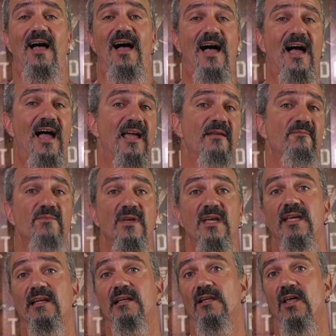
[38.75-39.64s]
high,
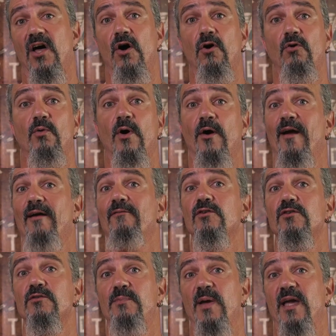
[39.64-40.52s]
mid, low,
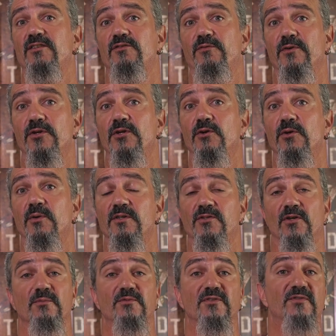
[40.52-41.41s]
wherever's best for you
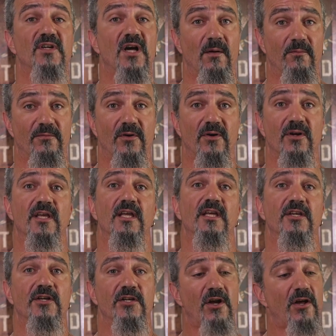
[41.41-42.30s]
in terms of comfort.
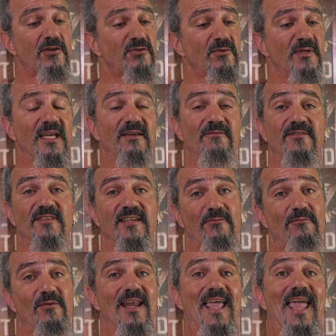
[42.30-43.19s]
You can also get
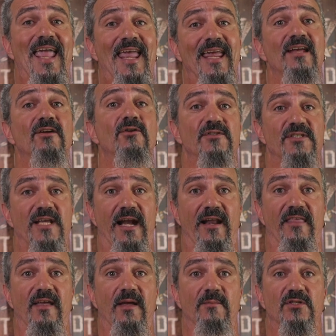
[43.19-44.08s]
different angles
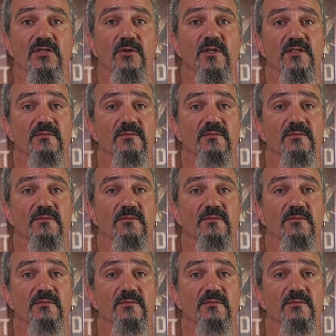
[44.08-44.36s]
out of them so